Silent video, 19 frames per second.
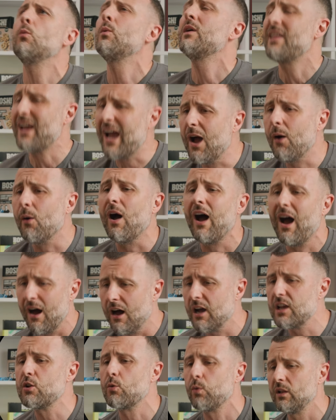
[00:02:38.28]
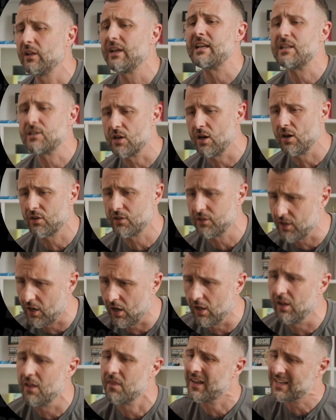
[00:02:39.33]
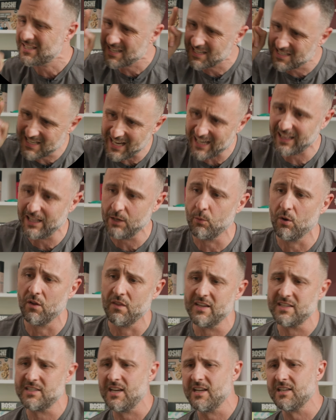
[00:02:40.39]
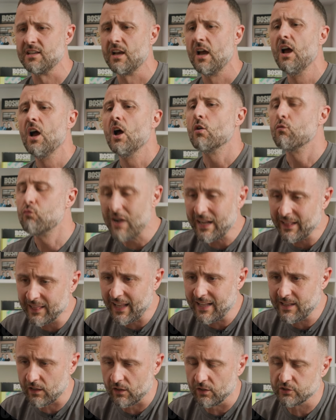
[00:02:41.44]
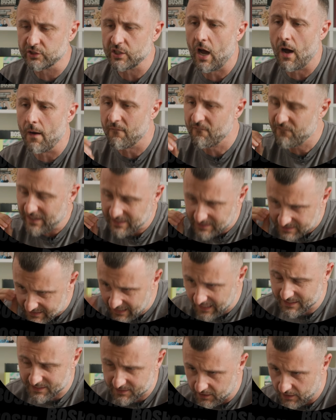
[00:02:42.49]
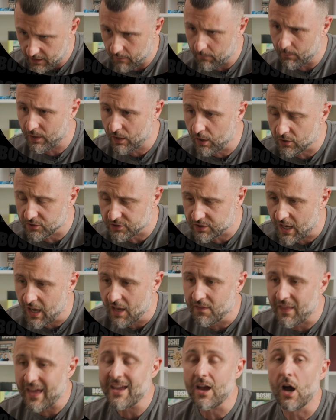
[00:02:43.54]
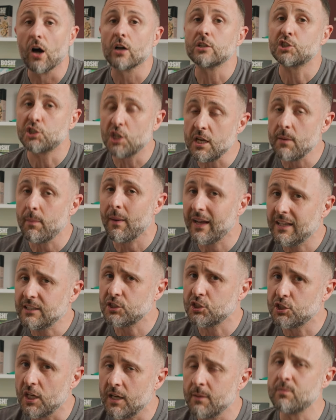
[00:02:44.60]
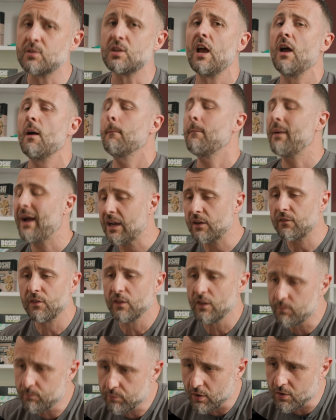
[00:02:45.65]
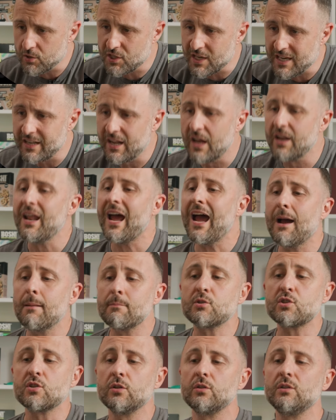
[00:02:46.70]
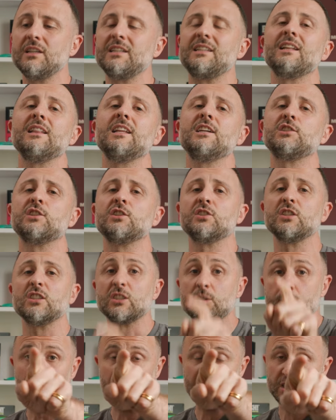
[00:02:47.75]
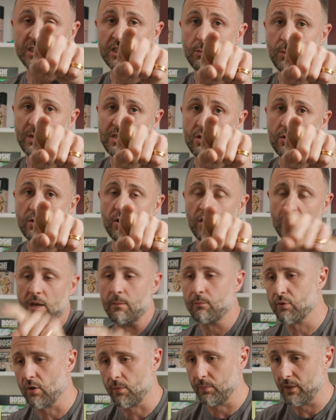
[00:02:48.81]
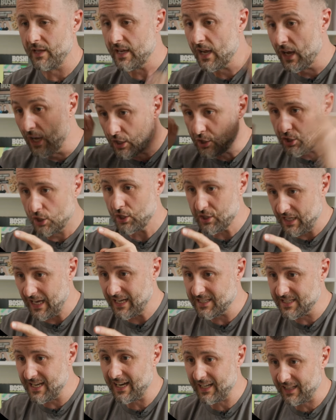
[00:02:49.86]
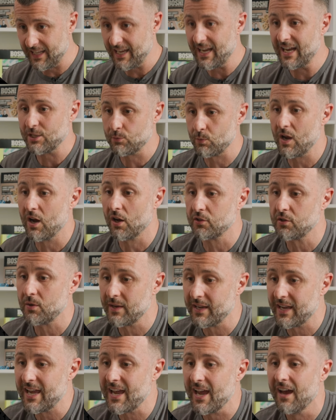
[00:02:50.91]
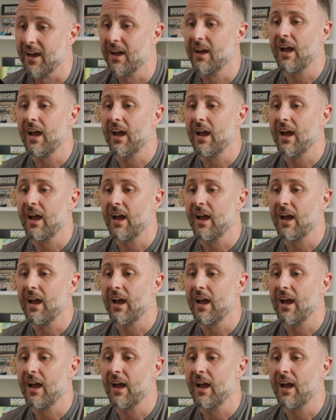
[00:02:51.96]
without a high quality tarka dal, and that's exactly what this is. Red lentils are fantastic because they are cheap as chips, packed full of protein, and absolutely delicious, especially when you cook it properly, just exactly as we are doing here.